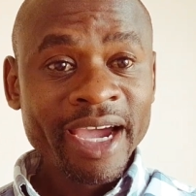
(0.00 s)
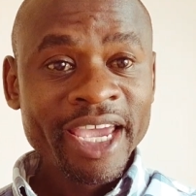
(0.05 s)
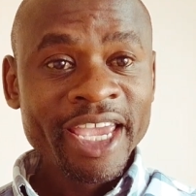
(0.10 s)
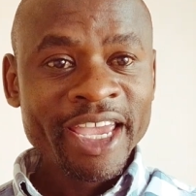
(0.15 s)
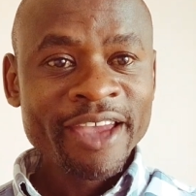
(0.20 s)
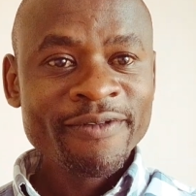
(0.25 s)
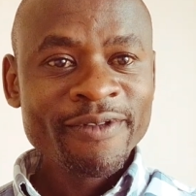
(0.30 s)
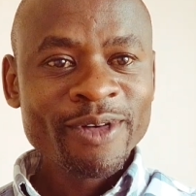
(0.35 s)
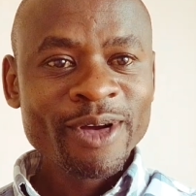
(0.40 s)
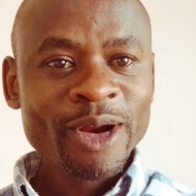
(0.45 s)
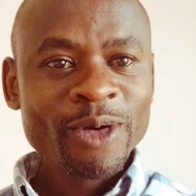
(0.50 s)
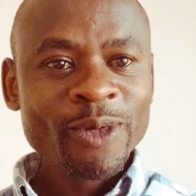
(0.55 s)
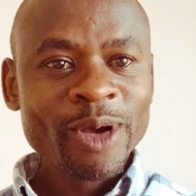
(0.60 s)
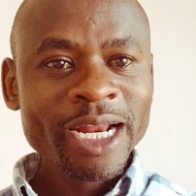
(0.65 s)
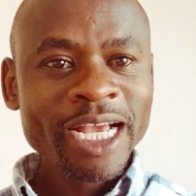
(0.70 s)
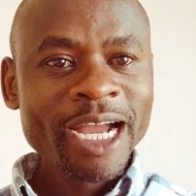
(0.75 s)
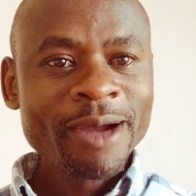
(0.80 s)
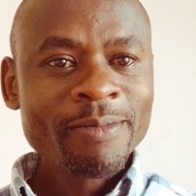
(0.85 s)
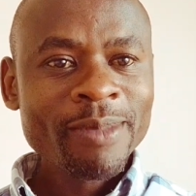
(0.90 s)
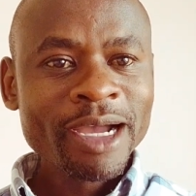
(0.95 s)
Hi everyone,
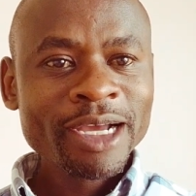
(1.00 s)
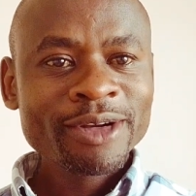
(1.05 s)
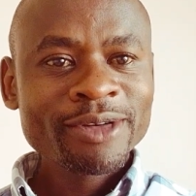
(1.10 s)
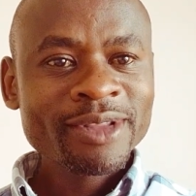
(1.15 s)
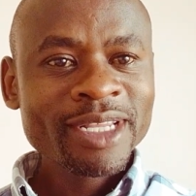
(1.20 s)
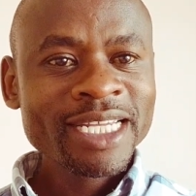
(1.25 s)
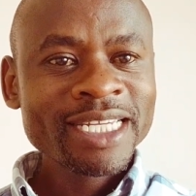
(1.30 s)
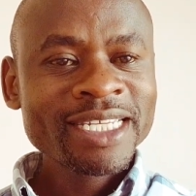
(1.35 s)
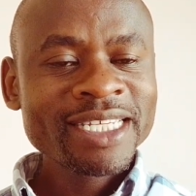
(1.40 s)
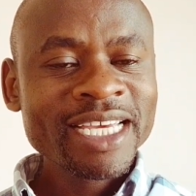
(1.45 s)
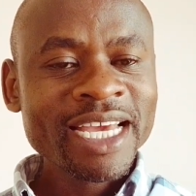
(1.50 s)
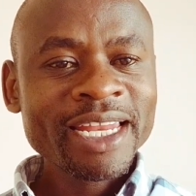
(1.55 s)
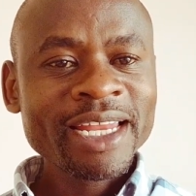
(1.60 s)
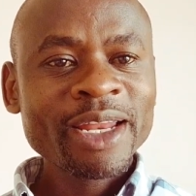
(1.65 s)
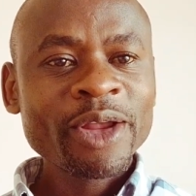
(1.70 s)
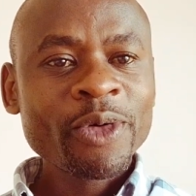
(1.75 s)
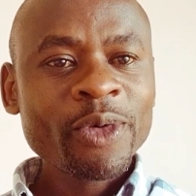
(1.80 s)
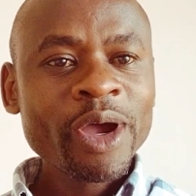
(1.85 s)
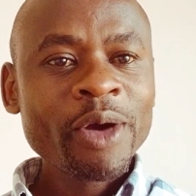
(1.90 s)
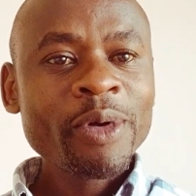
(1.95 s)
welcome back to this
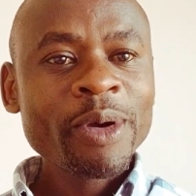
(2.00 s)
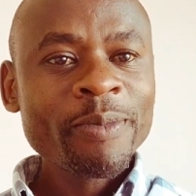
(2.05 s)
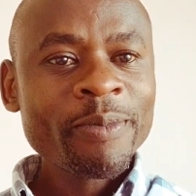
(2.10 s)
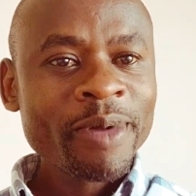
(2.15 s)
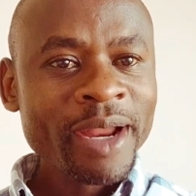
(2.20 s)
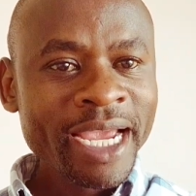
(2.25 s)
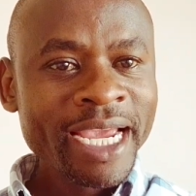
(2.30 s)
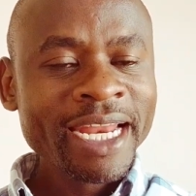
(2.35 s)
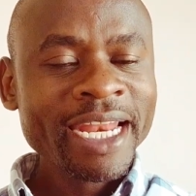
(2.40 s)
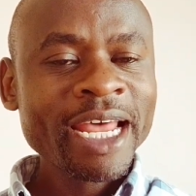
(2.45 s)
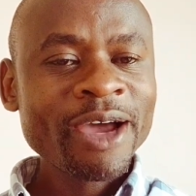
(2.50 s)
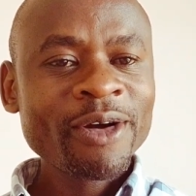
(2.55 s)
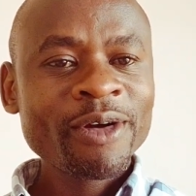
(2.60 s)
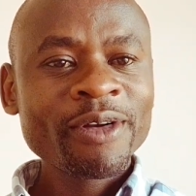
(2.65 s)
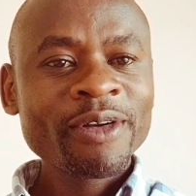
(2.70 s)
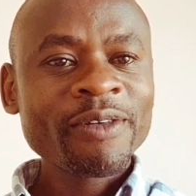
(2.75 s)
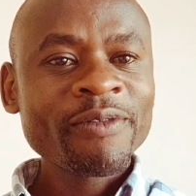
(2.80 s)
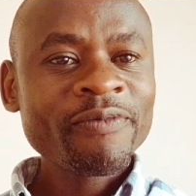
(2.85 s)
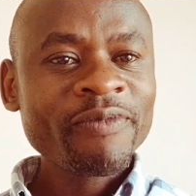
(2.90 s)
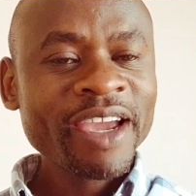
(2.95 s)
channel where we break
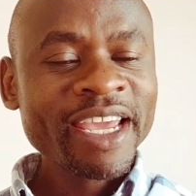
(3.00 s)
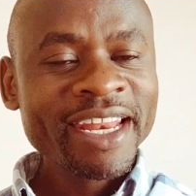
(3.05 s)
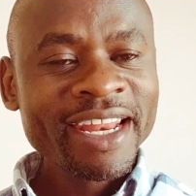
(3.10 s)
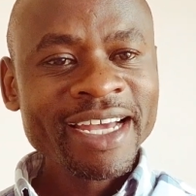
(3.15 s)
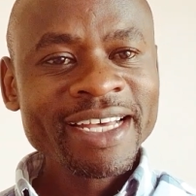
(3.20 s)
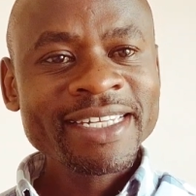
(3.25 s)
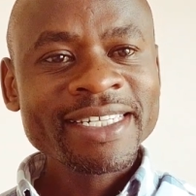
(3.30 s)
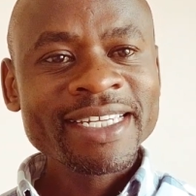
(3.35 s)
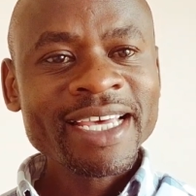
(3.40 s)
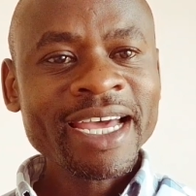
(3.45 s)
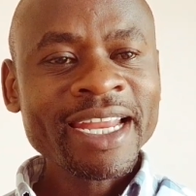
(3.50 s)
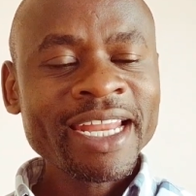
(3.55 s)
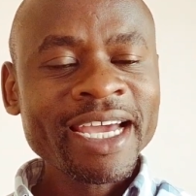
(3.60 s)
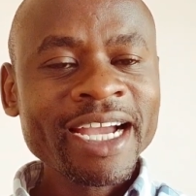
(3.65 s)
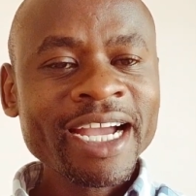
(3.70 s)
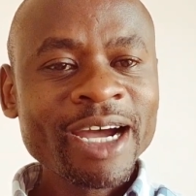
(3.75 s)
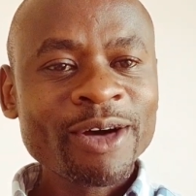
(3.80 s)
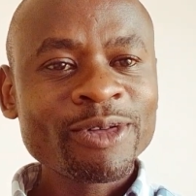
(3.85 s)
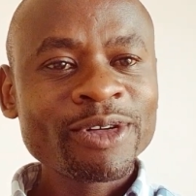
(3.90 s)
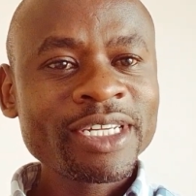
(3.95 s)
down finance and
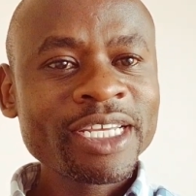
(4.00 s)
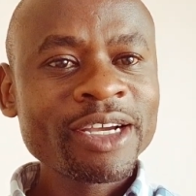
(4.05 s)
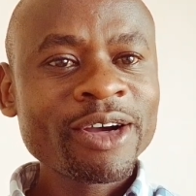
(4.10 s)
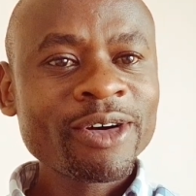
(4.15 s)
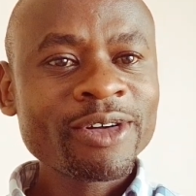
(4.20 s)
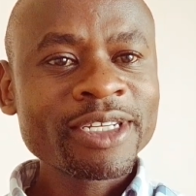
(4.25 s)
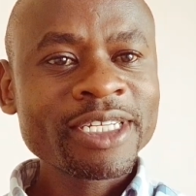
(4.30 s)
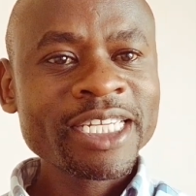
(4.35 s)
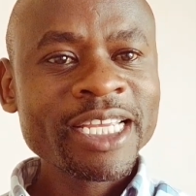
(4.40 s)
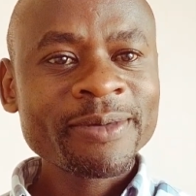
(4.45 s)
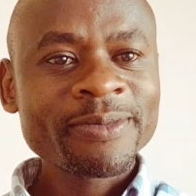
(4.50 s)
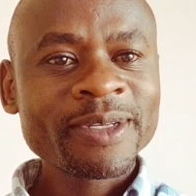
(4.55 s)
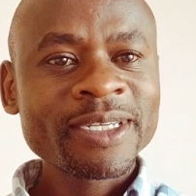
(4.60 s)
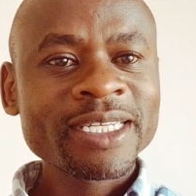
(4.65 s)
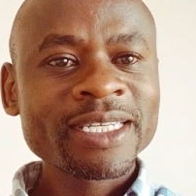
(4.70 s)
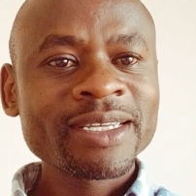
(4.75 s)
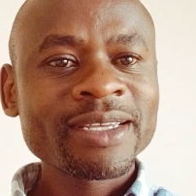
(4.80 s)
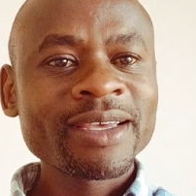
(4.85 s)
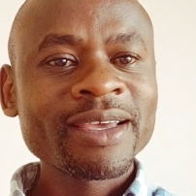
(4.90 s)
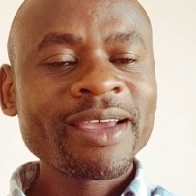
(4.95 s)
accounting
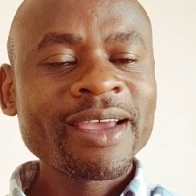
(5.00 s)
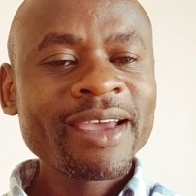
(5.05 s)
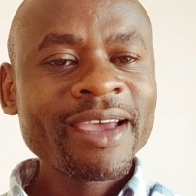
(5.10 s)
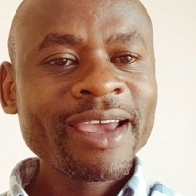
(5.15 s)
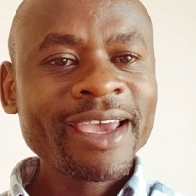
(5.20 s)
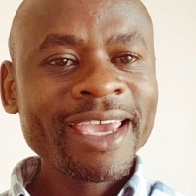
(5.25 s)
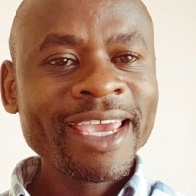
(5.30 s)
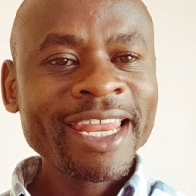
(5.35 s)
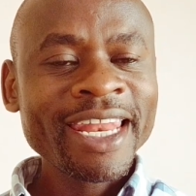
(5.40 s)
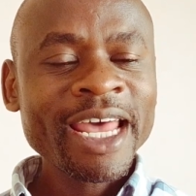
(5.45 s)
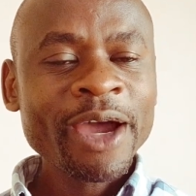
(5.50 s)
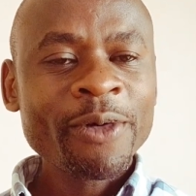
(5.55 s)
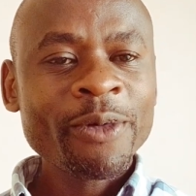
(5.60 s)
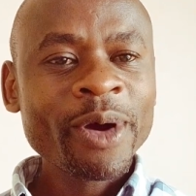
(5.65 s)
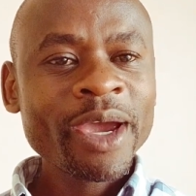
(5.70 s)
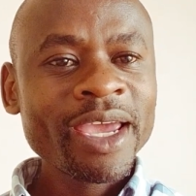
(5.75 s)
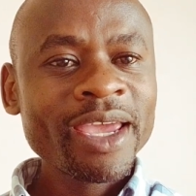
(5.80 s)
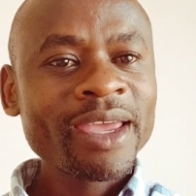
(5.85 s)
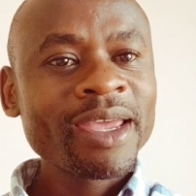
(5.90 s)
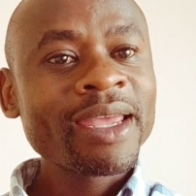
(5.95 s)
concepts in a
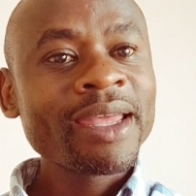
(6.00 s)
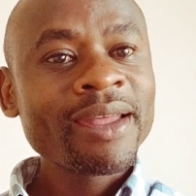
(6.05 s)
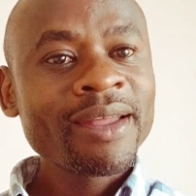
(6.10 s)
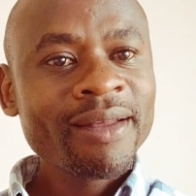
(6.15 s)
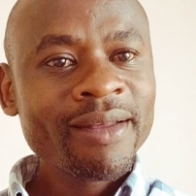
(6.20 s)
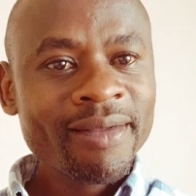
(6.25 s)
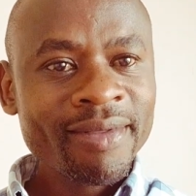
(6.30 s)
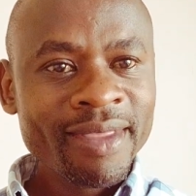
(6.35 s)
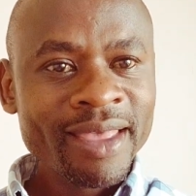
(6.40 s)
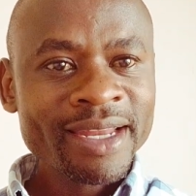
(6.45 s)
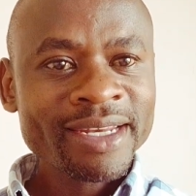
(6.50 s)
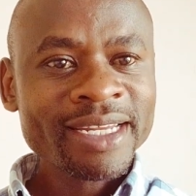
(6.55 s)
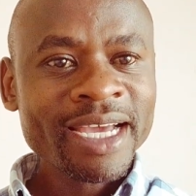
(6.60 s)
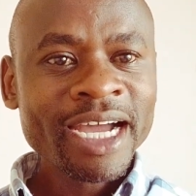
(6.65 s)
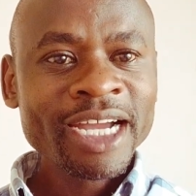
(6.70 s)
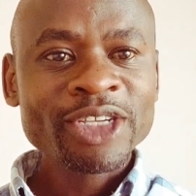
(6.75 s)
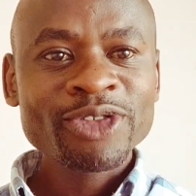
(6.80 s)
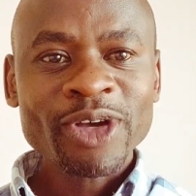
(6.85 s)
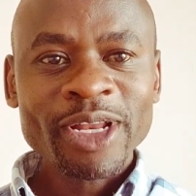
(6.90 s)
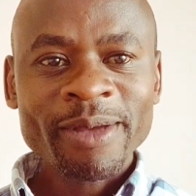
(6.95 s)
way that
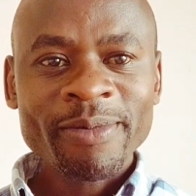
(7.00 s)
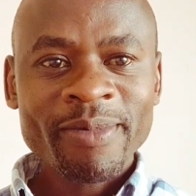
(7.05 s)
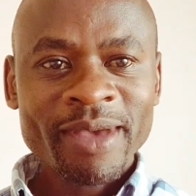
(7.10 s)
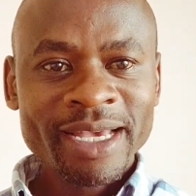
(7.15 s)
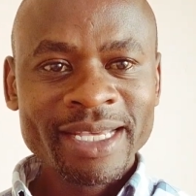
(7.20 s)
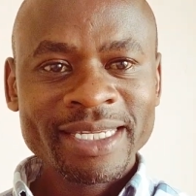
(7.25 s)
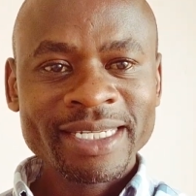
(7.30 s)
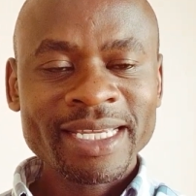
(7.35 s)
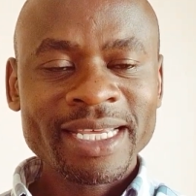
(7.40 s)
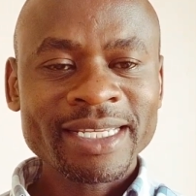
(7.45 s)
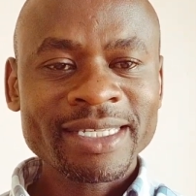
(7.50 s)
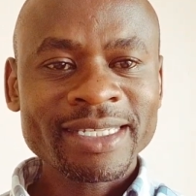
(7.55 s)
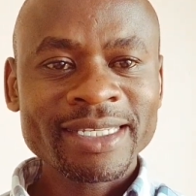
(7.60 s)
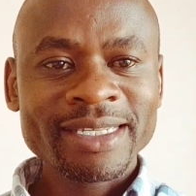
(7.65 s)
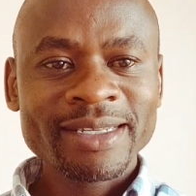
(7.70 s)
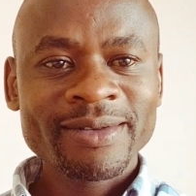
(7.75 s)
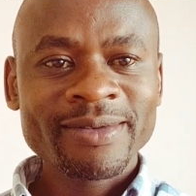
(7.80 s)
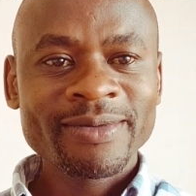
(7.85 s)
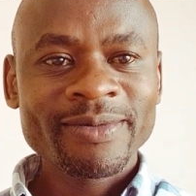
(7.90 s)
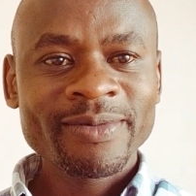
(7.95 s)
actually makes
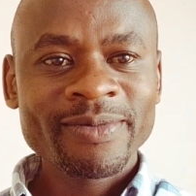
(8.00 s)
sense.